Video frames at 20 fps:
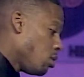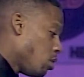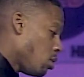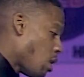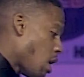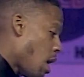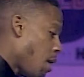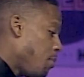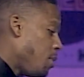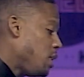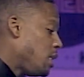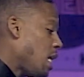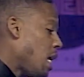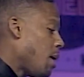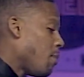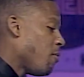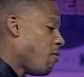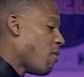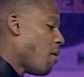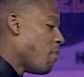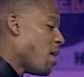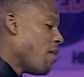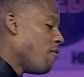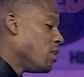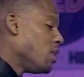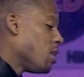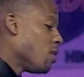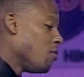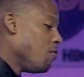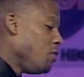I'd be damned if I'm gonna have
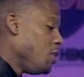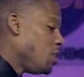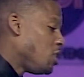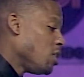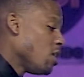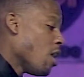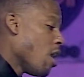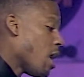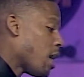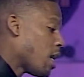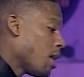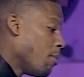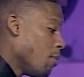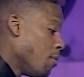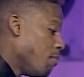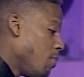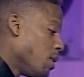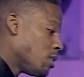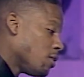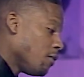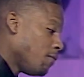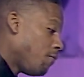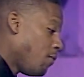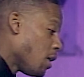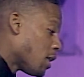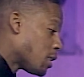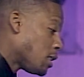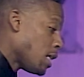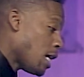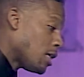another VCR come up missing.
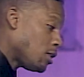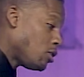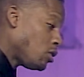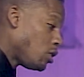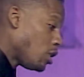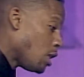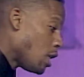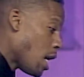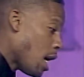Fuck that shit.